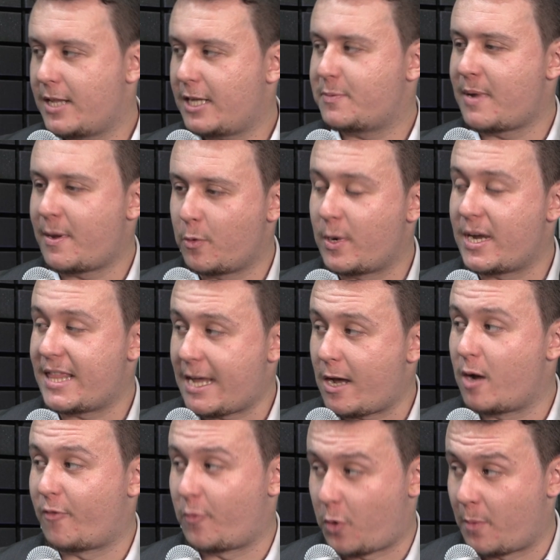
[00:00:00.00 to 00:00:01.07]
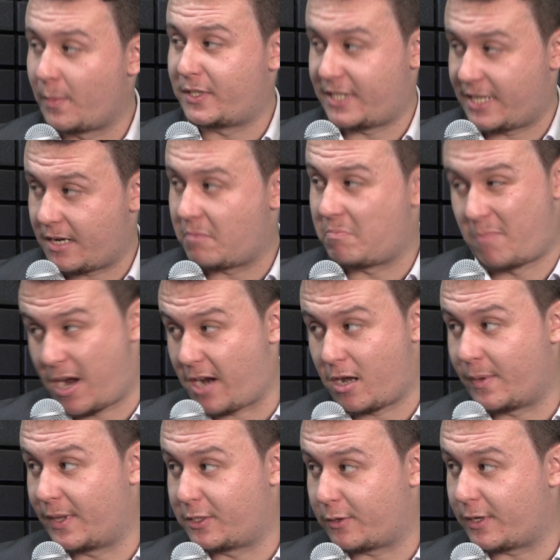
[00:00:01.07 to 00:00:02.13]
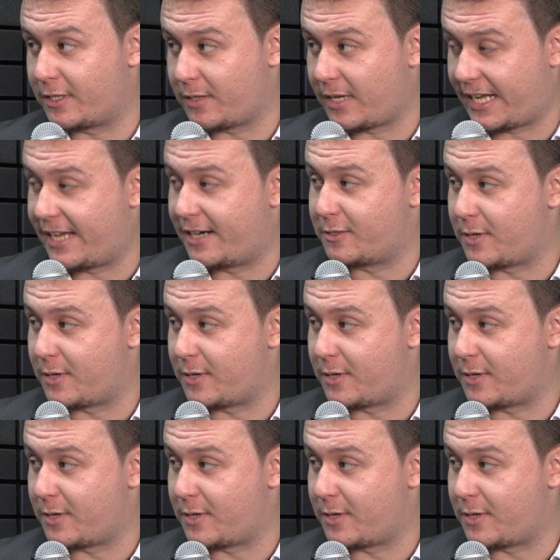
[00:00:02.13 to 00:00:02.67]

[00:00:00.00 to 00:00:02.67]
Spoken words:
that's maybe where that overpromising might come into it again as